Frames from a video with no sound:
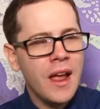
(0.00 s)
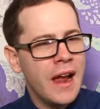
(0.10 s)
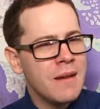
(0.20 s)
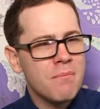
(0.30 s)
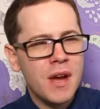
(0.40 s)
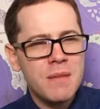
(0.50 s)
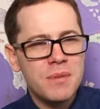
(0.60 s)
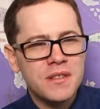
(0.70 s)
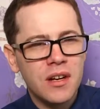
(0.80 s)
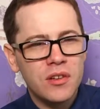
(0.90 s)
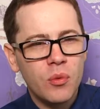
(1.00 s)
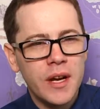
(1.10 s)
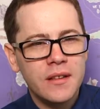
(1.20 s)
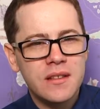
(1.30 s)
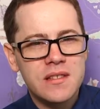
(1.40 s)
And it might be tucked
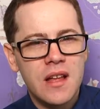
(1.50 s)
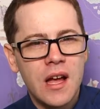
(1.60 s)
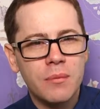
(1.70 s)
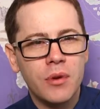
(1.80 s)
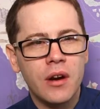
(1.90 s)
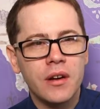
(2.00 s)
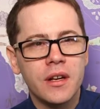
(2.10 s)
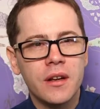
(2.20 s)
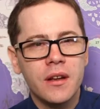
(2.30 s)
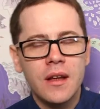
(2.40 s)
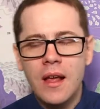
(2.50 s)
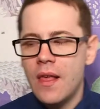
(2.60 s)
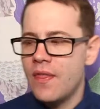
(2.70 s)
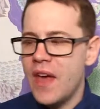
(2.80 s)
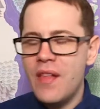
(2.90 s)
away in this library.
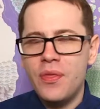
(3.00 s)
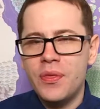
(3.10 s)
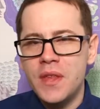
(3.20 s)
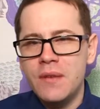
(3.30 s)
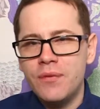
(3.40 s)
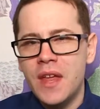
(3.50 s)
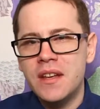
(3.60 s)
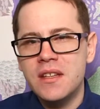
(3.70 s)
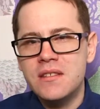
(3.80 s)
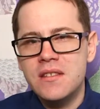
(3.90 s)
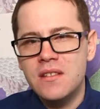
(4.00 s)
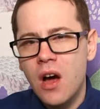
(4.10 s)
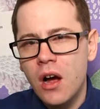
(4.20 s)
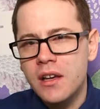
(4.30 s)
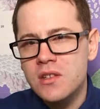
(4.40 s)
That thief that needs to
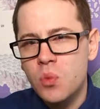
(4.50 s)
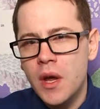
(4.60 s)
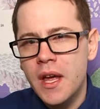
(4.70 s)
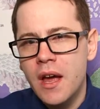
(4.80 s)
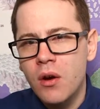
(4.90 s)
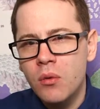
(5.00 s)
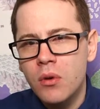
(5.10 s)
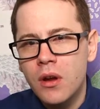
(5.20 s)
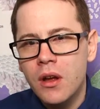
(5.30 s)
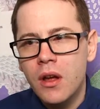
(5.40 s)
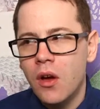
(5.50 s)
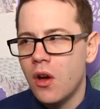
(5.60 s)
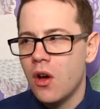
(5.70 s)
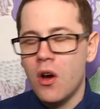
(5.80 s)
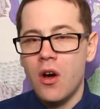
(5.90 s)
talk his way out,
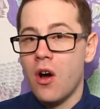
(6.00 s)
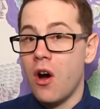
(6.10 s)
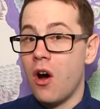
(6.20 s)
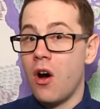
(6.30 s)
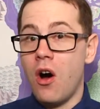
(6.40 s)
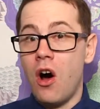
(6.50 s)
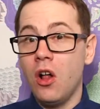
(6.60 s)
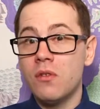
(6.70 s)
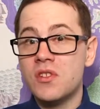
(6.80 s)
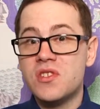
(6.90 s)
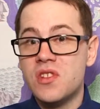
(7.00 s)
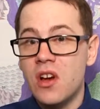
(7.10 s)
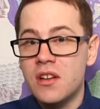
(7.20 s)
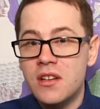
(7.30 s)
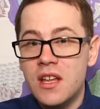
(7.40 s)
all of a
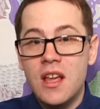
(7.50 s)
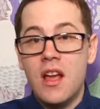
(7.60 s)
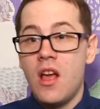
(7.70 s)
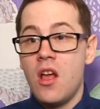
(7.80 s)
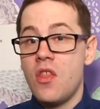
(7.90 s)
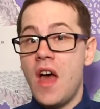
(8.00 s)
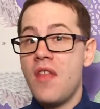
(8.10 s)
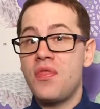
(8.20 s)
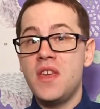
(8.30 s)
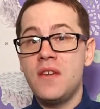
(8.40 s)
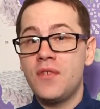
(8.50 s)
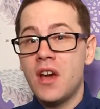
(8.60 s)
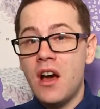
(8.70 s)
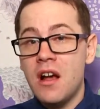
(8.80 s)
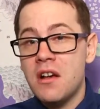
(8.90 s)
sudden, that thief
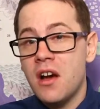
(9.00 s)
got